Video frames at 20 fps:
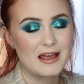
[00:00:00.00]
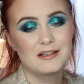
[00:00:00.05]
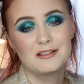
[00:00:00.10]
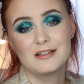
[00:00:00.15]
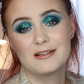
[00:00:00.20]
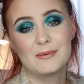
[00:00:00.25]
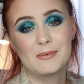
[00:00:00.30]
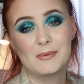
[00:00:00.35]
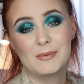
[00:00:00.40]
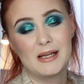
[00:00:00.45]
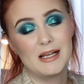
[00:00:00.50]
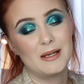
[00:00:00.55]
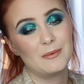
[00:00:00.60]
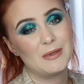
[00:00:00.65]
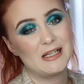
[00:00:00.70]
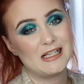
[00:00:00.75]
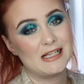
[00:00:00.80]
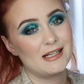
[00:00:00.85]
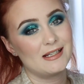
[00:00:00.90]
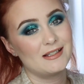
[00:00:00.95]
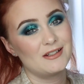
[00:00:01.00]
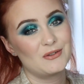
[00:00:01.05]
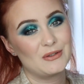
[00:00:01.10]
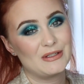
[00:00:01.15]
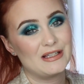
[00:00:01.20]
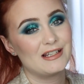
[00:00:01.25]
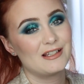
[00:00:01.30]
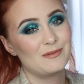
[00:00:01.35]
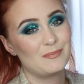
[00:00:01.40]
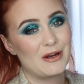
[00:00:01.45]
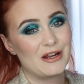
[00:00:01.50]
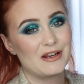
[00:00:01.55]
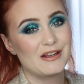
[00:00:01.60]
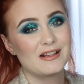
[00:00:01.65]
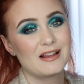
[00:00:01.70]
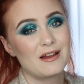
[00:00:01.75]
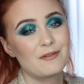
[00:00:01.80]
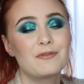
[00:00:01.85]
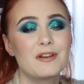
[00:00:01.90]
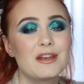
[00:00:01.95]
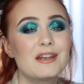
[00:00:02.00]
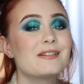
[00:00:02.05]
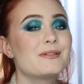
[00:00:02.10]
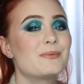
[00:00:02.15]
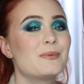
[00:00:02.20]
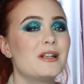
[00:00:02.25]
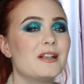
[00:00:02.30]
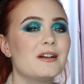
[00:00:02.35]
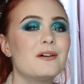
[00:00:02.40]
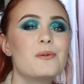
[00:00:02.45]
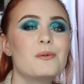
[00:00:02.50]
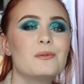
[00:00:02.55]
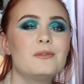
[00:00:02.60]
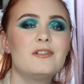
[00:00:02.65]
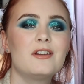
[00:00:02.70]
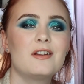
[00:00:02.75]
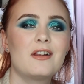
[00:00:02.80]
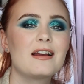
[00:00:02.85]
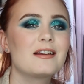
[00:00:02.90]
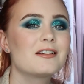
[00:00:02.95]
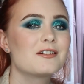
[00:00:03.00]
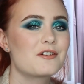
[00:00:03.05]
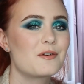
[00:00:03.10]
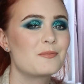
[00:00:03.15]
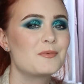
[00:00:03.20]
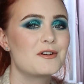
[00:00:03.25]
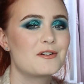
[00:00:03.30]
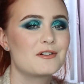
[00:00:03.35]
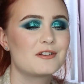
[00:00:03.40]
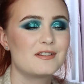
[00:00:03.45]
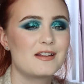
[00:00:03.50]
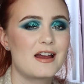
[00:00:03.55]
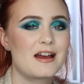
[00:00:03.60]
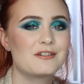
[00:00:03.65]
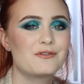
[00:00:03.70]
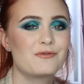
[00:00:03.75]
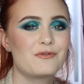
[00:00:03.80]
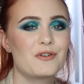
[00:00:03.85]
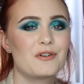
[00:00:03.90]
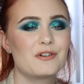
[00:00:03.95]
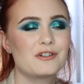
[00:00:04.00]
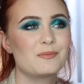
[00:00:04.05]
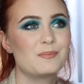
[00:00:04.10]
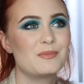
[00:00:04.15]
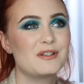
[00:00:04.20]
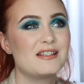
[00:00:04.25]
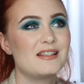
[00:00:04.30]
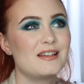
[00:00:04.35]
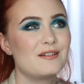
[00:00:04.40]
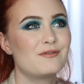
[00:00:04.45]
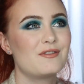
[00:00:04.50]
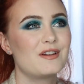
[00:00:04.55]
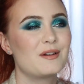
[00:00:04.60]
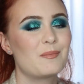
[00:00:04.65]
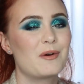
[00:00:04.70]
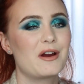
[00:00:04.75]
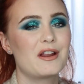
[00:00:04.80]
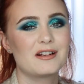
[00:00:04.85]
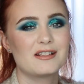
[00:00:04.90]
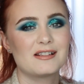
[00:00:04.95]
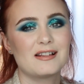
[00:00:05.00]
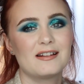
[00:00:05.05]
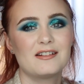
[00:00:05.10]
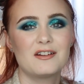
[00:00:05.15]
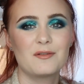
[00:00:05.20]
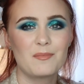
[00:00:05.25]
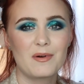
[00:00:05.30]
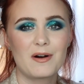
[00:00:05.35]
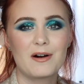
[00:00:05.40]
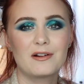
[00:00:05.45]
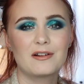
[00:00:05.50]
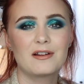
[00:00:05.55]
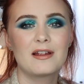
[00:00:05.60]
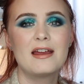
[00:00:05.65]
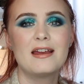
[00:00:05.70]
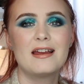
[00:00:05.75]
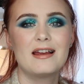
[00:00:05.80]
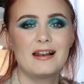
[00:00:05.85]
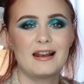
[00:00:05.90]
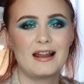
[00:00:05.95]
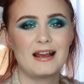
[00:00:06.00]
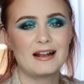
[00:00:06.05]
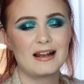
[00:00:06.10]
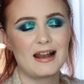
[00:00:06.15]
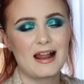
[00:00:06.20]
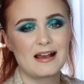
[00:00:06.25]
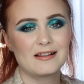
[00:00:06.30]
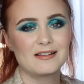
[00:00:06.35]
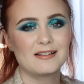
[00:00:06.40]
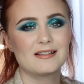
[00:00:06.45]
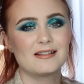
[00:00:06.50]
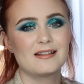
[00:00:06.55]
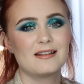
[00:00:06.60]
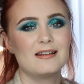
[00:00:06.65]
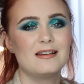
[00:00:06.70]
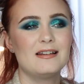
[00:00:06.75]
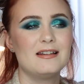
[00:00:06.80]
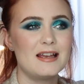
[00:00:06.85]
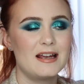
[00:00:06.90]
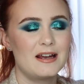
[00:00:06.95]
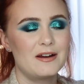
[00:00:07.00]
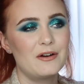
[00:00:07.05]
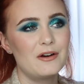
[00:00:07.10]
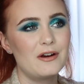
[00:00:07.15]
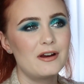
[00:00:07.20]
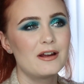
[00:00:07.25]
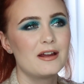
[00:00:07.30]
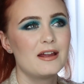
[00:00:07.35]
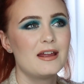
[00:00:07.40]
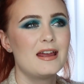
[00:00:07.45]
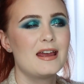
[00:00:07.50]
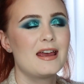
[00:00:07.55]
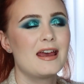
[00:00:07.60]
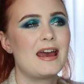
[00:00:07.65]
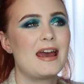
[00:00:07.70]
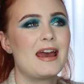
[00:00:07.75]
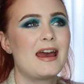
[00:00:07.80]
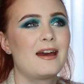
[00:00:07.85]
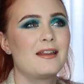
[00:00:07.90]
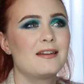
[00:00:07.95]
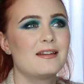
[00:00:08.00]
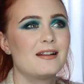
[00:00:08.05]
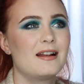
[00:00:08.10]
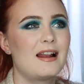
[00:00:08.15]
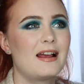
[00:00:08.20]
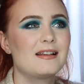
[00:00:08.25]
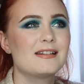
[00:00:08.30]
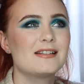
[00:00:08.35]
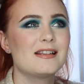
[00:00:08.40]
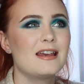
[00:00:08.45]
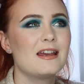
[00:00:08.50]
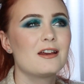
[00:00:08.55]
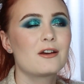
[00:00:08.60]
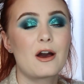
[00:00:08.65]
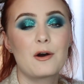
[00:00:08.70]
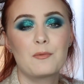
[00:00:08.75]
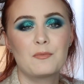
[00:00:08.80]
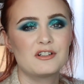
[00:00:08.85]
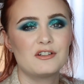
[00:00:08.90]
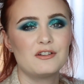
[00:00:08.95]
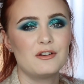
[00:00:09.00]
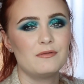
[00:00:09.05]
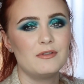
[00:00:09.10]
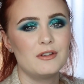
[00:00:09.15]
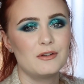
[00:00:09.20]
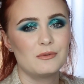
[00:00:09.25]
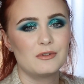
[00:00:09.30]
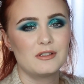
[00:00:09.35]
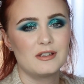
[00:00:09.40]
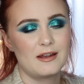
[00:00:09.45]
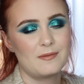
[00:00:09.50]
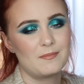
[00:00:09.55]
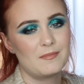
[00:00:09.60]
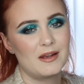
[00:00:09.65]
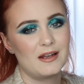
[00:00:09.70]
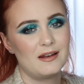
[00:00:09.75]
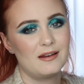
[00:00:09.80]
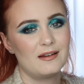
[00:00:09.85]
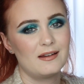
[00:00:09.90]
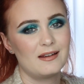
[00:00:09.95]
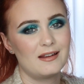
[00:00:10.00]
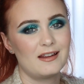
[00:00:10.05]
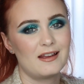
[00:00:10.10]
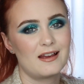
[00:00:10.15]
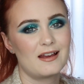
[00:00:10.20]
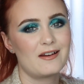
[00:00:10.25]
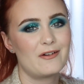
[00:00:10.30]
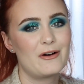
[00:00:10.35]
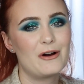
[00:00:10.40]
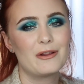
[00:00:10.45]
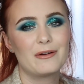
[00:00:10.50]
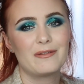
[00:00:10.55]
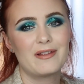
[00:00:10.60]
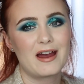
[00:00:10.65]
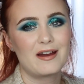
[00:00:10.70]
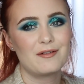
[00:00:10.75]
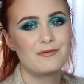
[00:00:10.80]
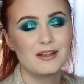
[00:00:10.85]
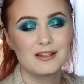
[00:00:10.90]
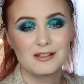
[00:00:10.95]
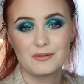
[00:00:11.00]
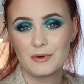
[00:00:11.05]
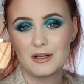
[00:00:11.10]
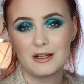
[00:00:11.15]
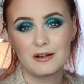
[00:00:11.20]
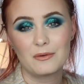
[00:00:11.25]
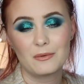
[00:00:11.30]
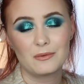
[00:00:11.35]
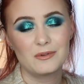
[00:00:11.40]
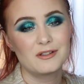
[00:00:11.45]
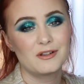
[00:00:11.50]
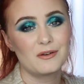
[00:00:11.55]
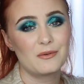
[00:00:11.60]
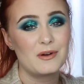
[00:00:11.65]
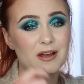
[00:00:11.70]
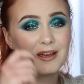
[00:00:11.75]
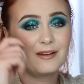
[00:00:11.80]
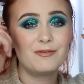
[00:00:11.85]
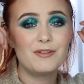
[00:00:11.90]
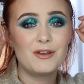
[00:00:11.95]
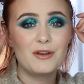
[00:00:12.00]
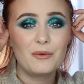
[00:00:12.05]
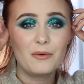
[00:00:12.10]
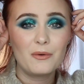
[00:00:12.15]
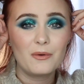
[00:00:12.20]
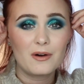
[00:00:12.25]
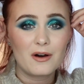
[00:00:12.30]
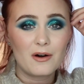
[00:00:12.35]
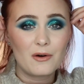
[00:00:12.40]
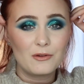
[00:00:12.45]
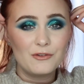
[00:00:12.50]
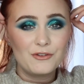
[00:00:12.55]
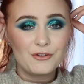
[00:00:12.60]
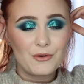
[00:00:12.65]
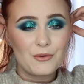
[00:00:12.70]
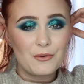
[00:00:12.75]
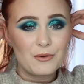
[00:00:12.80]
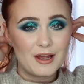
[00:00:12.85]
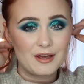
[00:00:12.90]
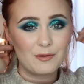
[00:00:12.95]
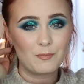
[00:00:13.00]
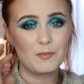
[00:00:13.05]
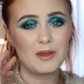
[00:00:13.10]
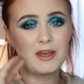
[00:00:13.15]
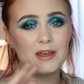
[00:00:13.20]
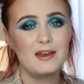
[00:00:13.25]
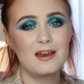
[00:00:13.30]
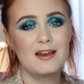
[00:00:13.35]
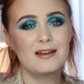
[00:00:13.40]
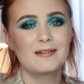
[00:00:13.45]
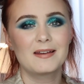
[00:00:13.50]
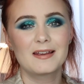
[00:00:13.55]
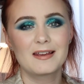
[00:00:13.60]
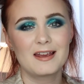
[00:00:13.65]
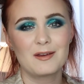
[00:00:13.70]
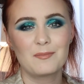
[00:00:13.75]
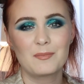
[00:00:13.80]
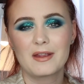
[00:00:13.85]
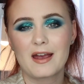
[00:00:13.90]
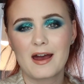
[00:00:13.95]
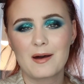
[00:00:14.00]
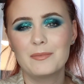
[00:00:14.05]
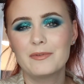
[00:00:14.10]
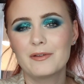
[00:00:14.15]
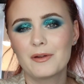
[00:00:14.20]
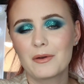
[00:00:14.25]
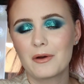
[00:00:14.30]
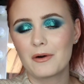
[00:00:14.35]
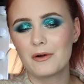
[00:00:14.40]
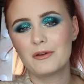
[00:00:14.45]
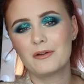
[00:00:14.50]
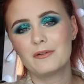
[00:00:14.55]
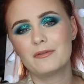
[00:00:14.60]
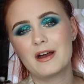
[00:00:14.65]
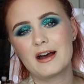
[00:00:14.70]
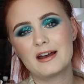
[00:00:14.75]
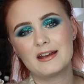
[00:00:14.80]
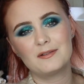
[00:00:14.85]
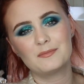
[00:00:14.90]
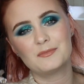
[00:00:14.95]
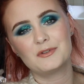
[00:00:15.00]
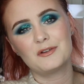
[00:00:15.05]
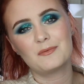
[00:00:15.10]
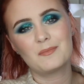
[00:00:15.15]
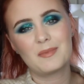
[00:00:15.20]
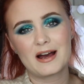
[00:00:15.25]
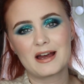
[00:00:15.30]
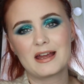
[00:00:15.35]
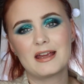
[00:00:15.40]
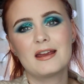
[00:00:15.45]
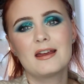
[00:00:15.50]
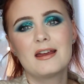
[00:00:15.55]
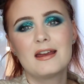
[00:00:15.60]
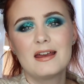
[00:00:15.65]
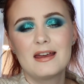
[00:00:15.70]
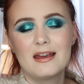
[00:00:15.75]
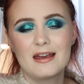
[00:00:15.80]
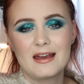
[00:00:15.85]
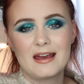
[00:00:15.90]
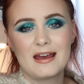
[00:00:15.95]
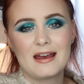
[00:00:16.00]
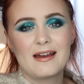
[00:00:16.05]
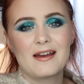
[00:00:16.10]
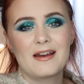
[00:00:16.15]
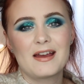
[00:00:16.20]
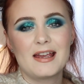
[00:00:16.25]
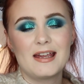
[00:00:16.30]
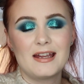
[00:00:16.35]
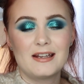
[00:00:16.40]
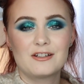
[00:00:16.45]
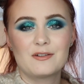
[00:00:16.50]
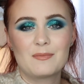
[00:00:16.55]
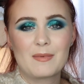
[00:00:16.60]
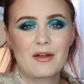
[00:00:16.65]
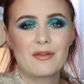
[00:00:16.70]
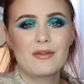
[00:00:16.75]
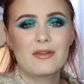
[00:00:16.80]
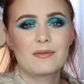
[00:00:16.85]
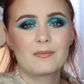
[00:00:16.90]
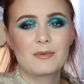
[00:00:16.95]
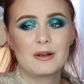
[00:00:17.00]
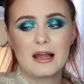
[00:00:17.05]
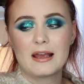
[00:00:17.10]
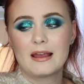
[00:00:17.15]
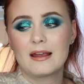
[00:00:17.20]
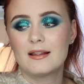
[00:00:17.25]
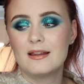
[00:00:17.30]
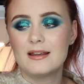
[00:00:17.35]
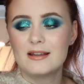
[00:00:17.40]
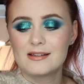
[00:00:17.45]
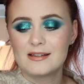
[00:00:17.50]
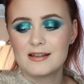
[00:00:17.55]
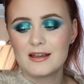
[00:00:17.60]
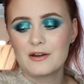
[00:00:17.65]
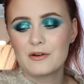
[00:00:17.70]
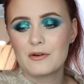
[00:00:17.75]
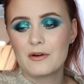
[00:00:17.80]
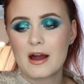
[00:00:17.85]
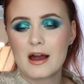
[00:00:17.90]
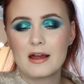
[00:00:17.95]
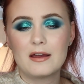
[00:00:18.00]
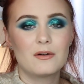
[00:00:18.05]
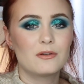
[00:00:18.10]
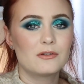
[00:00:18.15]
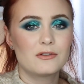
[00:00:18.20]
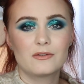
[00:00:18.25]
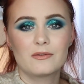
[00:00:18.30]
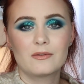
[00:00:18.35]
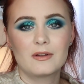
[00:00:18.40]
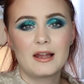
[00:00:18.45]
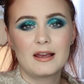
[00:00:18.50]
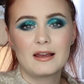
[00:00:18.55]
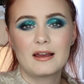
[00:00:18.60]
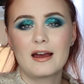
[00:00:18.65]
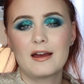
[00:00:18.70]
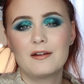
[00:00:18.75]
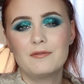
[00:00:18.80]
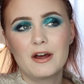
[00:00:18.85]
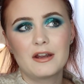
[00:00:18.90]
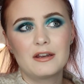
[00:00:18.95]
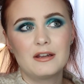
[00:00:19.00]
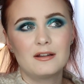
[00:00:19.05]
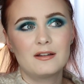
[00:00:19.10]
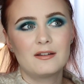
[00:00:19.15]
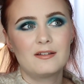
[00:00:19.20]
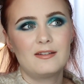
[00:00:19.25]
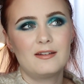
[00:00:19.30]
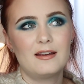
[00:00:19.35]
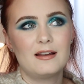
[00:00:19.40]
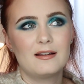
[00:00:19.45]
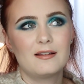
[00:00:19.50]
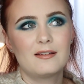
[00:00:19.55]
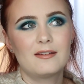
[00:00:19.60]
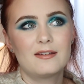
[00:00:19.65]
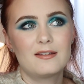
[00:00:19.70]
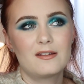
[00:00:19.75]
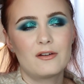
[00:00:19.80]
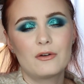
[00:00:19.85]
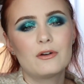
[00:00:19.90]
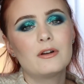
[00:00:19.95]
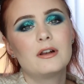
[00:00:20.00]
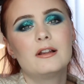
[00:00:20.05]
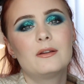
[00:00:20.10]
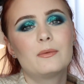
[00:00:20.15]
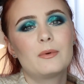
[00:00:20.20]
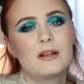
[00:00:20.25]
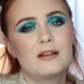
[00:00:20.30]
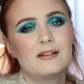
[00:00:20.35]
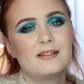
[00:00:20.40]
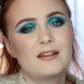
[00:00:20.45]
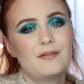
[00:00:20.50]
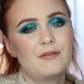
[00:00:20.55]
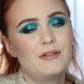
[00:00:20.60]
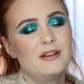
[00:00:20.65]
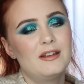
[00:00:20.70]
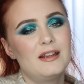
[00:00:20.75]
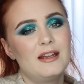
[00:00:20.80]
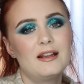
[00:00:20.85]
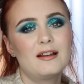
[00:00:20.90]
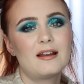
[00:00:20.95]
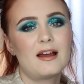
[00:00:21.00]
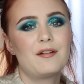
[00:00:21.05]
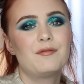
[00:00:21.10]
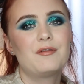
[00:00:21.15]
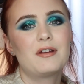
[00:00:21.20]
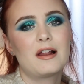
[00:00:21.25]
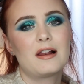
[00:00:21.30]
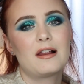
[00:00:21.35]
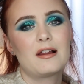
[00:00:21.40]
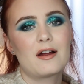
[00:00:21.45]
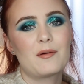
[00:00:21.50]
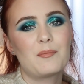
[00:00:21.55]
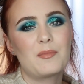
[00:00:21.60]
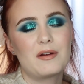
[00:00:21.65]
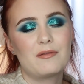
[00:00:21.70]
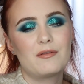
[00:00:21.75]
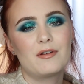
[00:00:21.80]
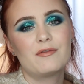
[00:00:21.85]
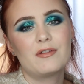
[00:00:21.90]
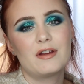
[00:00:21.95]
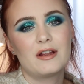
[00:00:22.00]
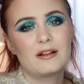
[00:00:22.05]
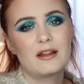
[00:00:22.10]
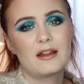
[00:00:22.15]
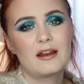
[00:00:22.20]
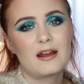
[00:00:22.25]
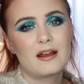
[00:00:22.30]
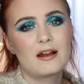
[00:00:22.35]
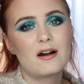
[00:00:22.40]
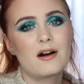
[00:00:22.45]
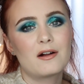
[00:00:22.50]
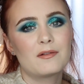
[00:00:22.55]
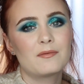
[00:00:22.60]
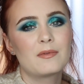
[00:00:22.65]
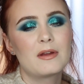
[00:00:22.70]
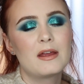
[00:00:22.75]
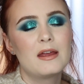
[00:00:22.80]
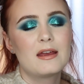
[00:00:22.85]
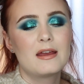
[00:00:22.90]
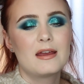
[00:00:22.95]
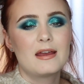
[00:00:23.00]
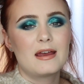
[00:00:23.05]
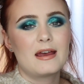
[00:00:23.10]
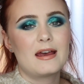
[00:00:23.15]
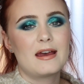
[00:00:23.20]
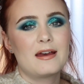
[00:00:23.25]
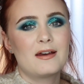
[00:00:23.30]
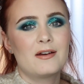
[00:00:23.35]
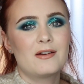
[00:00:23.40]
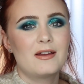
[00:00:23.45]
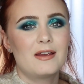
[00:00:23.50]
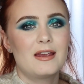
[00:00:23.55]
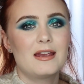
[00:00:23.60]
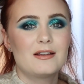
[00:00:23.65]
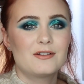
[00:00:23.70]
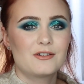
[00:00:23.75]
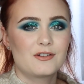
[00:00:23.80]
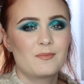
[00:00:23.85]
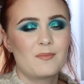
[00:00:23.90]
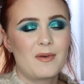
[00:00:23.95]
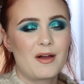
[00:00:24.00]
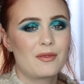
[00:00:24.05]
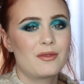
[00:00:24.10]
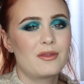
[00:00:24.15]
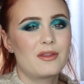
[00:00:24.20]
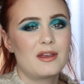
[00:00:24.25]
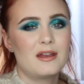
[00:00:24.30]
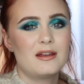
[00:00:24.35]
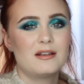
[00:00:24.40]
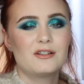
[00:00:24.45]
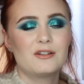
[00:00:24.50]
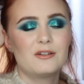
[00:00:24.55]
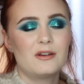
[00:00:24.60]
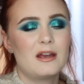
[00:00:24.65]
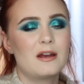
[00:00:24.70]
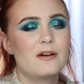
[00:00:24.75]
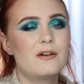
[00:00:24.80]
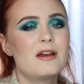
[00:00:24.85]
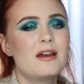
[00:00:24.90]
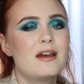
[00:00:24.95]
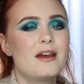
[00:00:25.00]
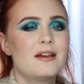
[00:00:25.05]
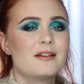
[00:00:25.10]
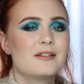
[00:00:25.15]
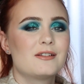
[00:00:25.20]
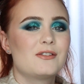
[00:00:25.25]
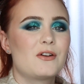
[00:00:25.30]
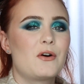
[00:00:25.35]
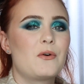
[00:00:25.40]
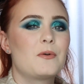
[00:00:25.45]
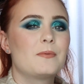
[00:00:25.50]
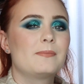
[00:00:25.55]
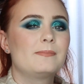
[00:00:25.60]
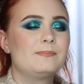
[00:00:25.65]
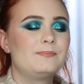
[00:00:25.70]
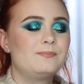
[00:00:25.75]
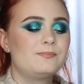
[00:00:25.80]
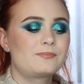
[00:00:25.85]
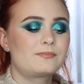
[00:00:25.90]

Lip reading: I still really enjoy this product. I think it's really cool to like shop your stash for specific products that you bought like last year, and like seeing how much you've used them and all of that. I think it's really cool. So if you also, like me, keep tabs on all of the items you buy each month, like this year I also, like, I've done it since early 2017. I've tallied up everything that I got each month, each year. So